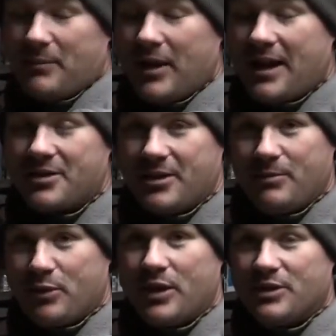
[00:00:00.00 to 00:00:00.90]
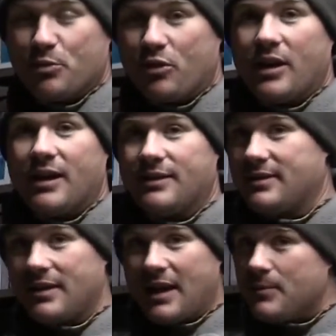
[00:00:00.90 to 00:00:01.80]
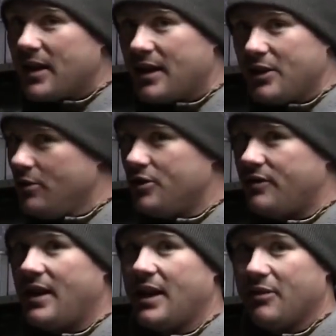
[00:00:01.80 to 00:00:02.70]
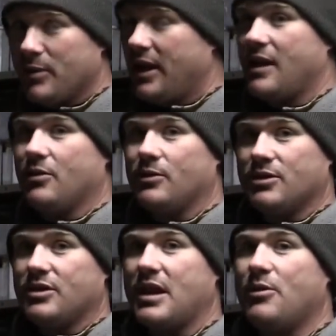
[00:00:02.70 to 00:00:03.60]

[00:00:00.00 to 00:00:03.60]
actually pretty surprised. I'm not a huge fan of mechanicals because